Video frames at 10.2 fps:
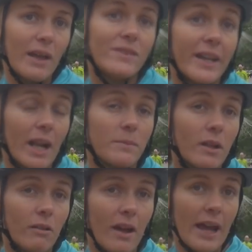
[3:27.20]
But if you get up the
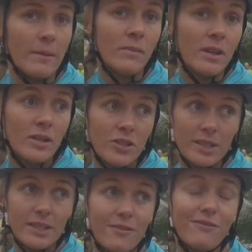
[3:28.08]
climb,
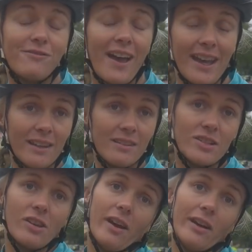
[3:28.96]
just bang it.
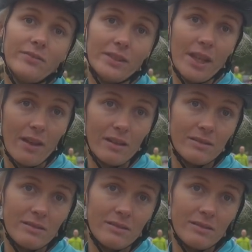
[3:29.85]
Just go hell for leather.